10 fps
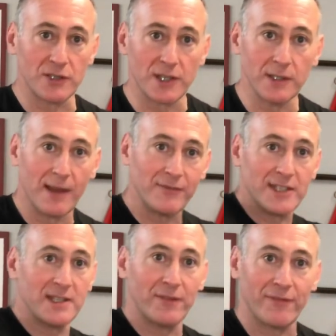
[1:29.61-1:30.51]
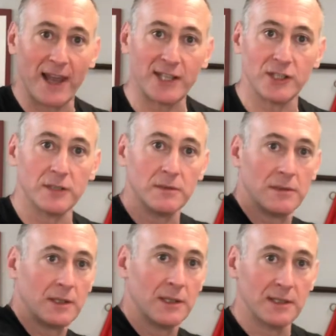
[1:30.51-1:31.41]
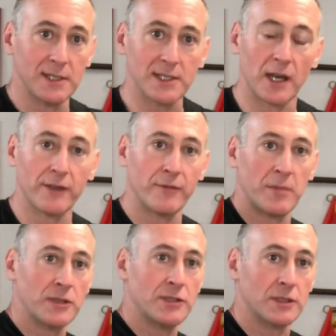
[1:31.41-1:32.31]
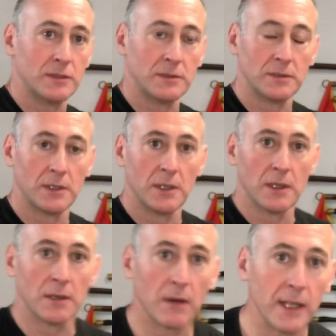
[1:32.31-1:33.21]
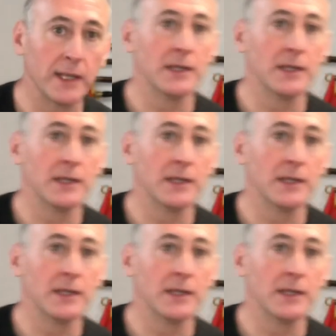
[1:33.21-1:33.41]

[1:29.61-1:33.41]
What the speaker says: So you have this deflection, this kind of a motion, right?